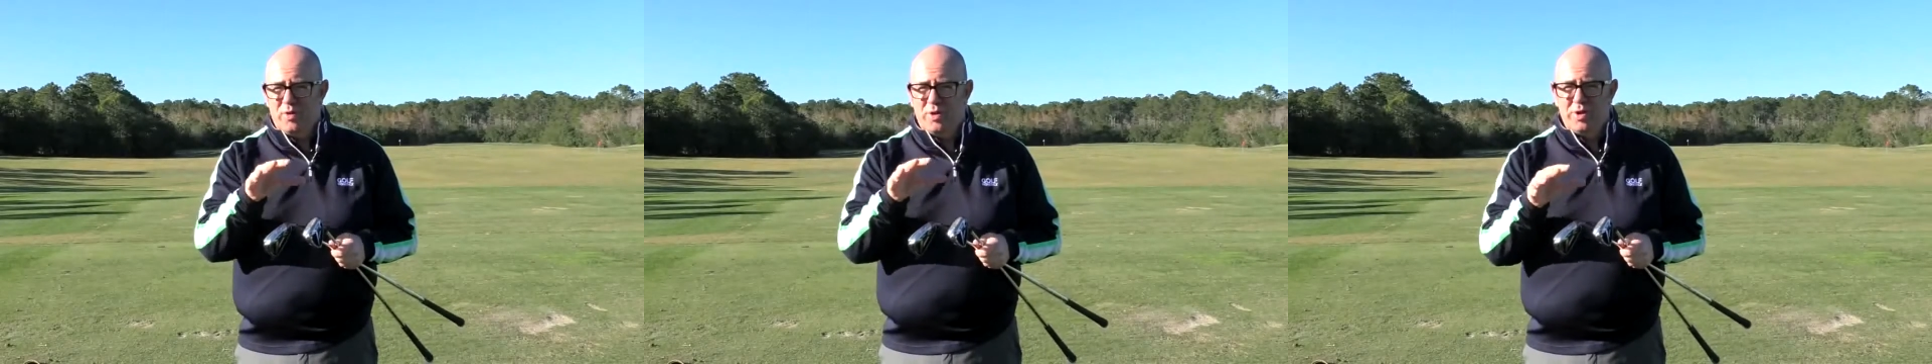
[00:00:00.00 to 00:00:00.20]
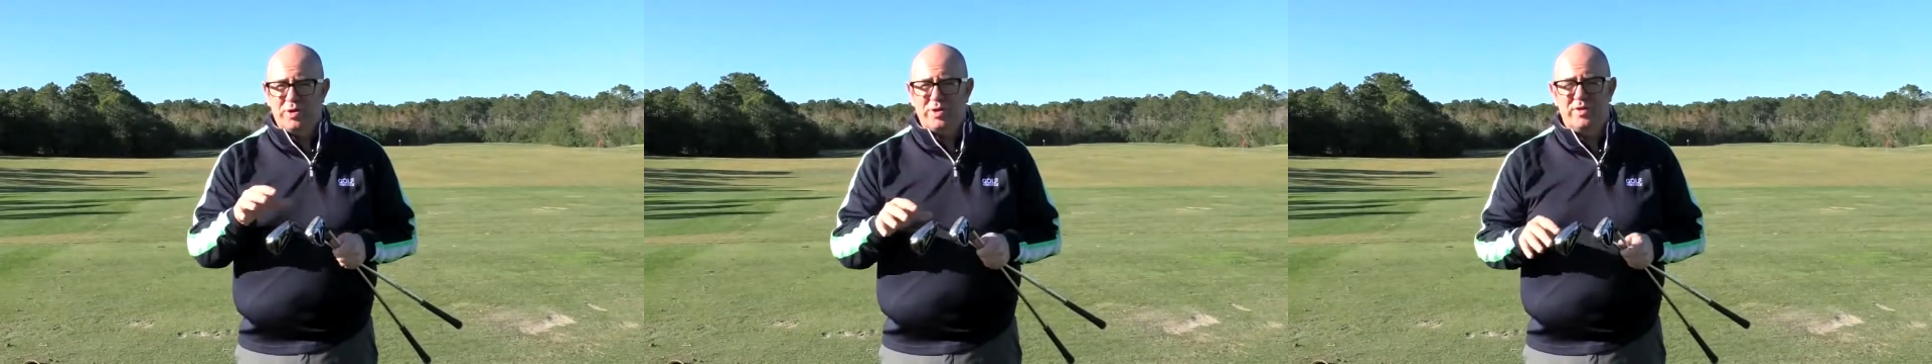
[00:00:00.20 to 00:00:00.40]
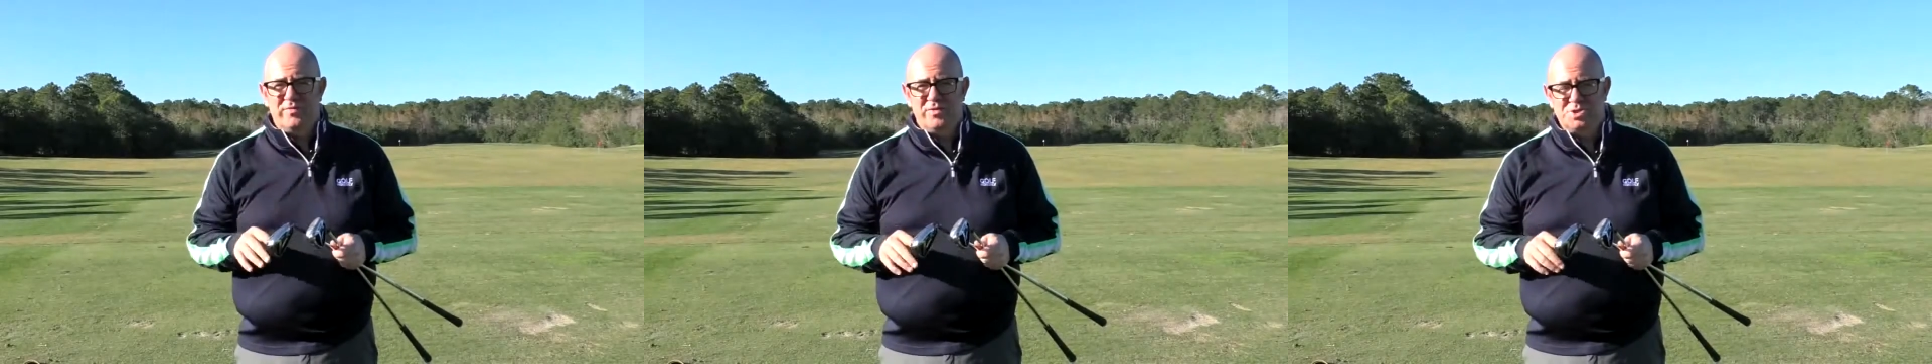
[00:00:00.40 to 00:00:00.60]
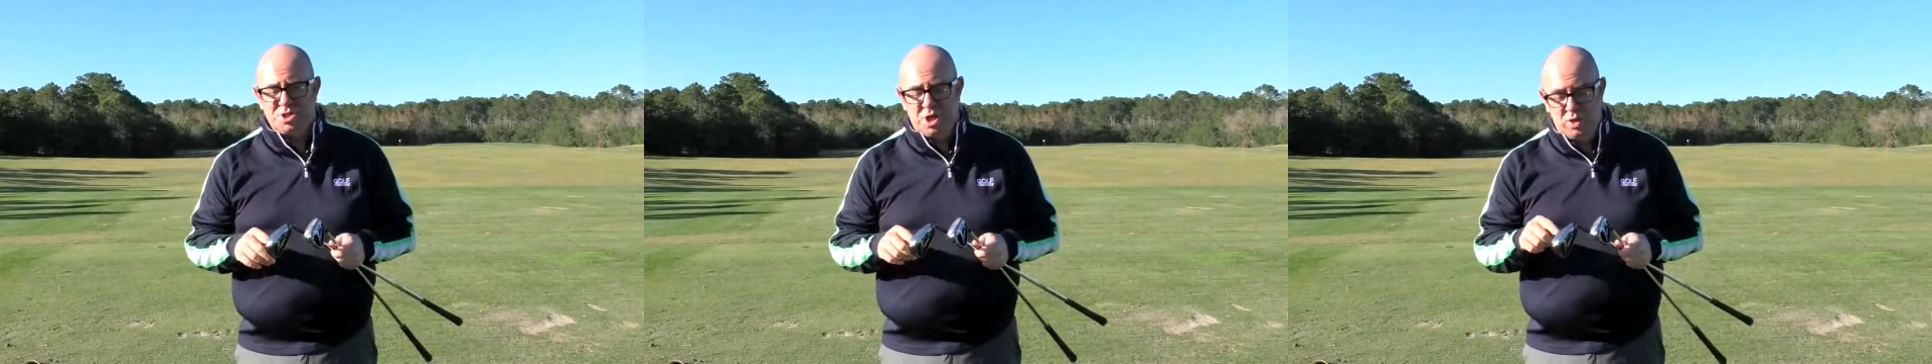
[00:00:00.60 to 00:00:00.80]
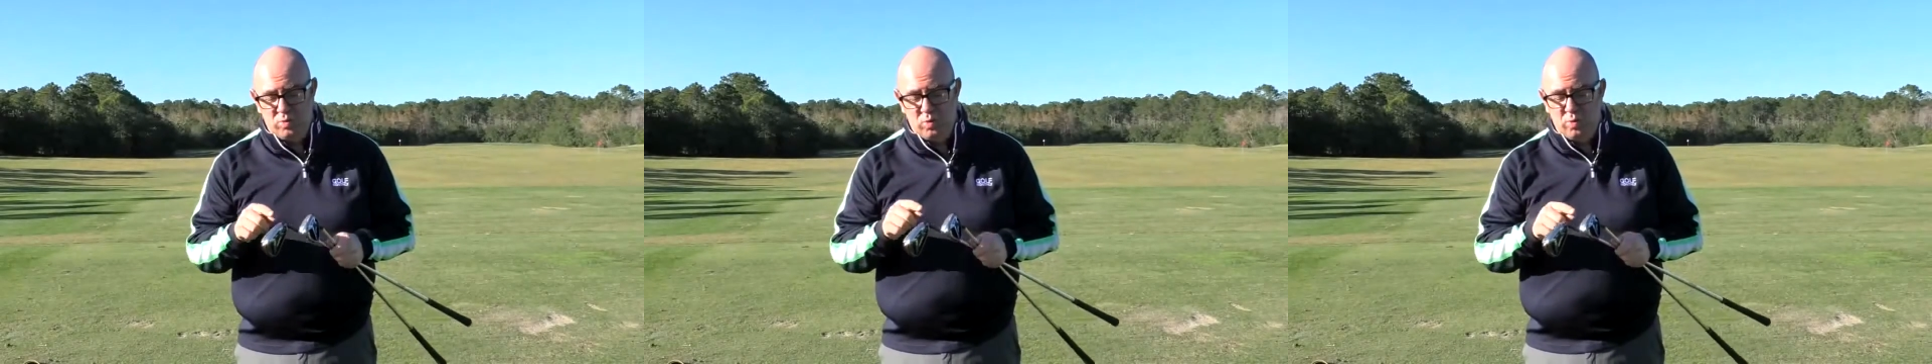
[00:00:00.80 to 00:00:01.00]
products of the
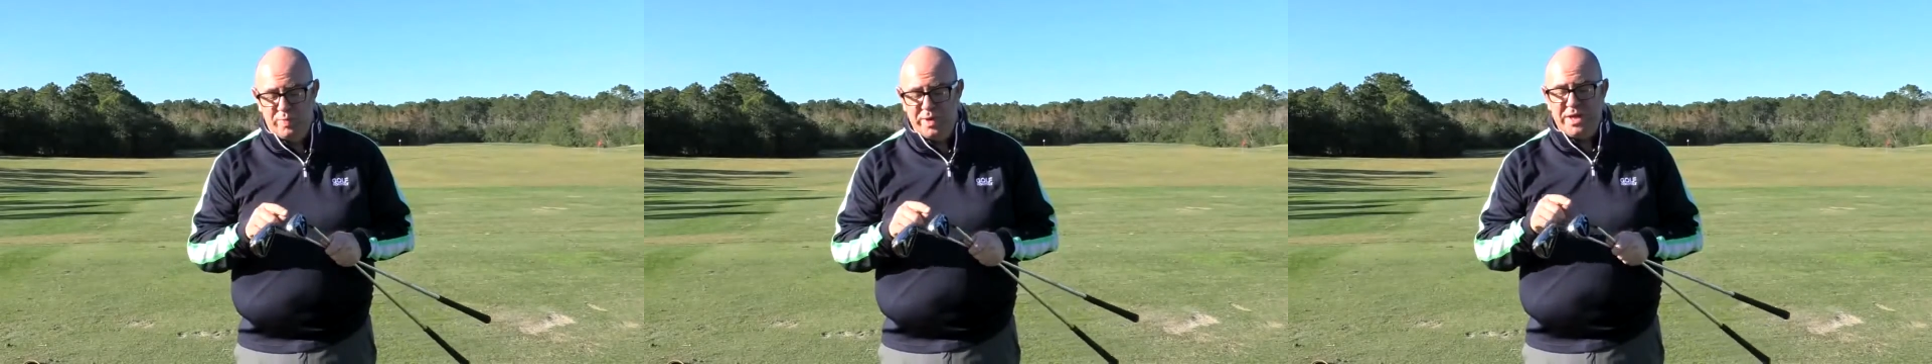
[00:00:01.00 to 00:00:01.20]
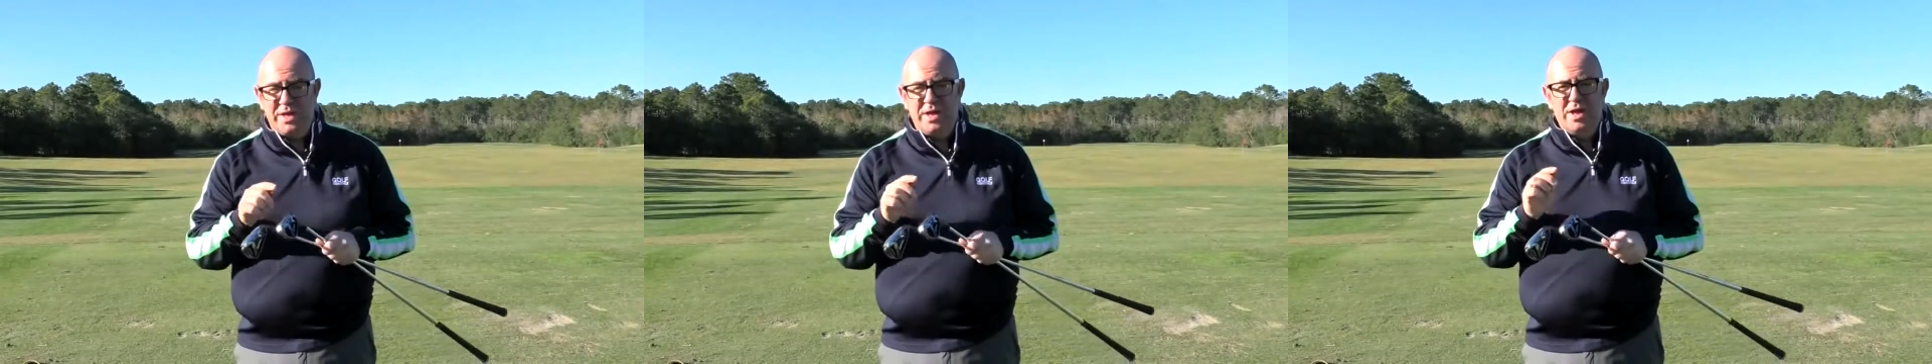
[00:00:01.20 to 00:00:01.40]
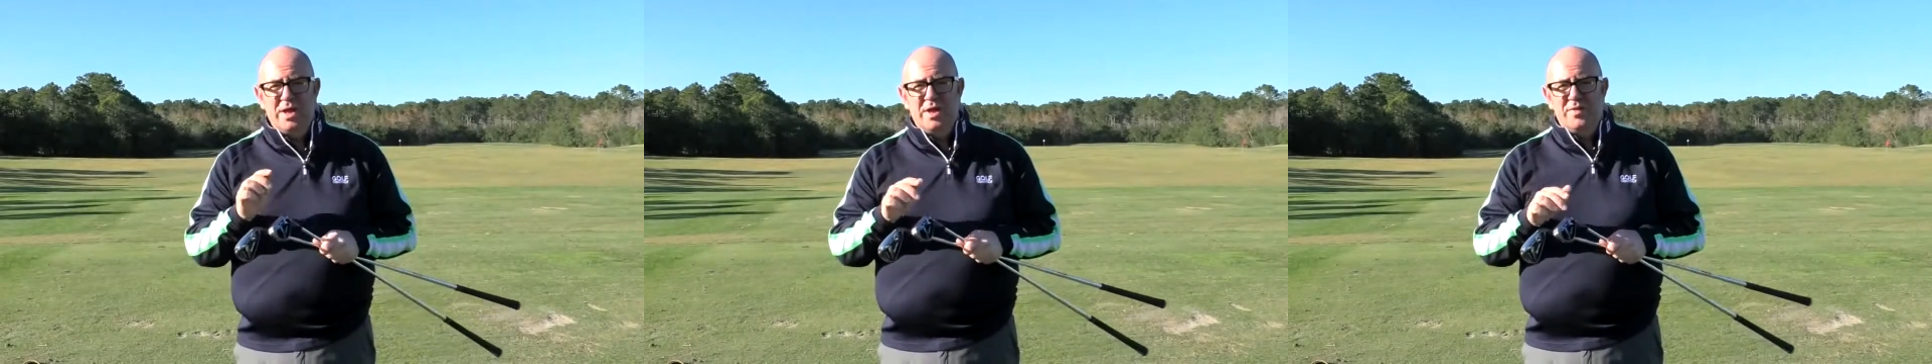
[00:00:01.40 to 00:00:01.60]
show will be